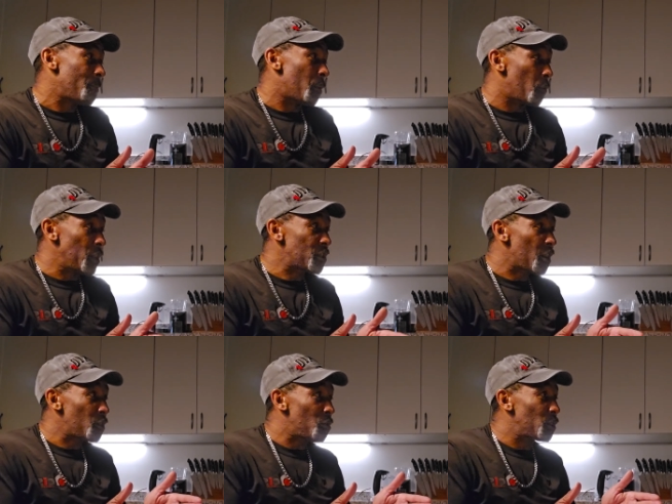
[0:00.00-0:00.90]
but when you
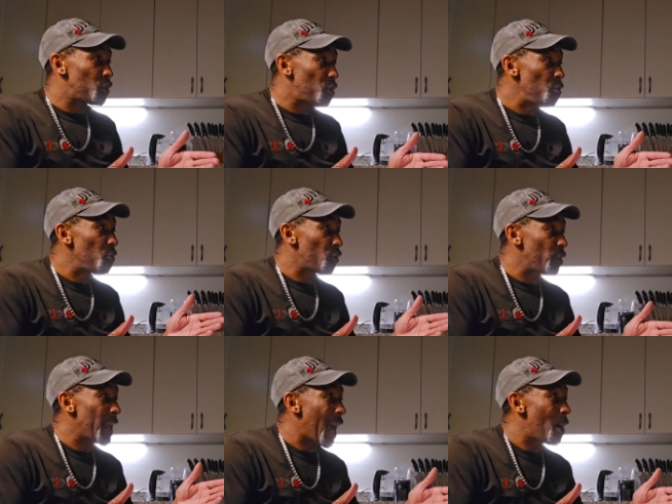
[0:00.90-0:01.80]
start doing
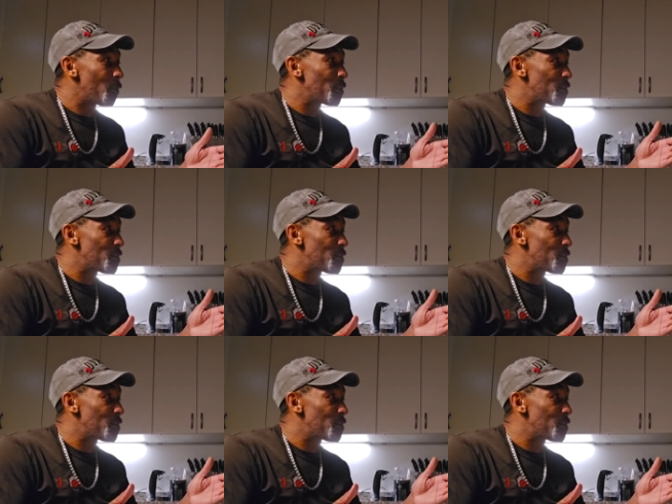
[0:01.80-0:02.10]
2-3 hour